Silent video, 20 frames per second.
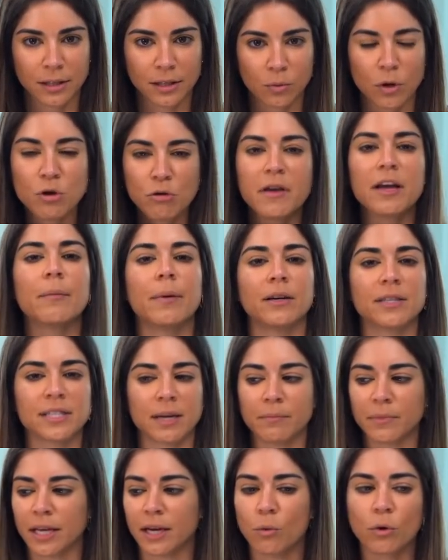When you think about
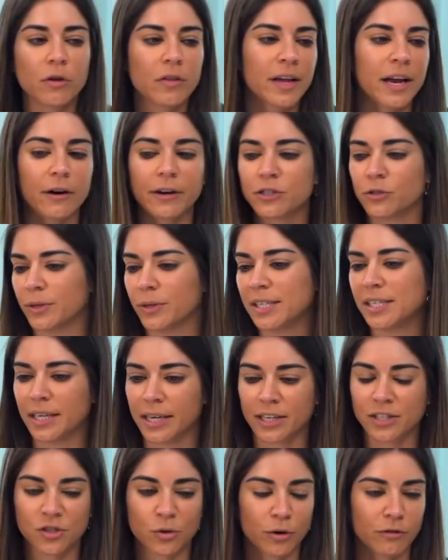something, what are the
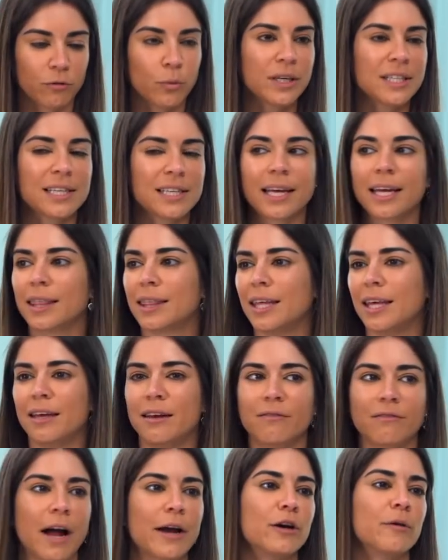characteristics? Sort of what's like the
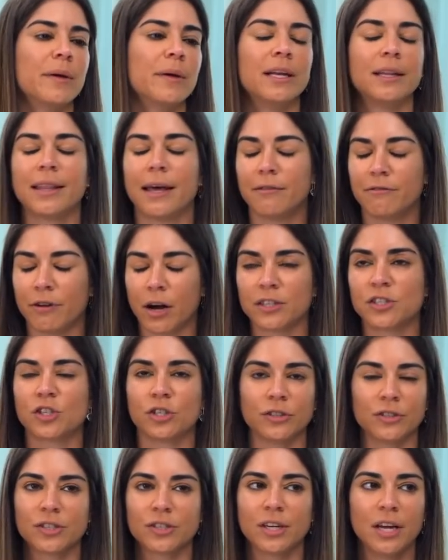environment that
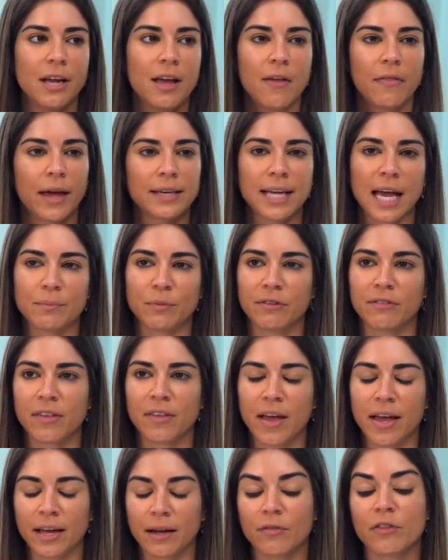fosters that type of
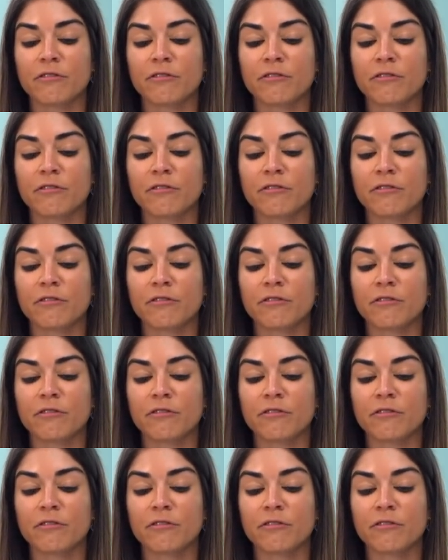thing?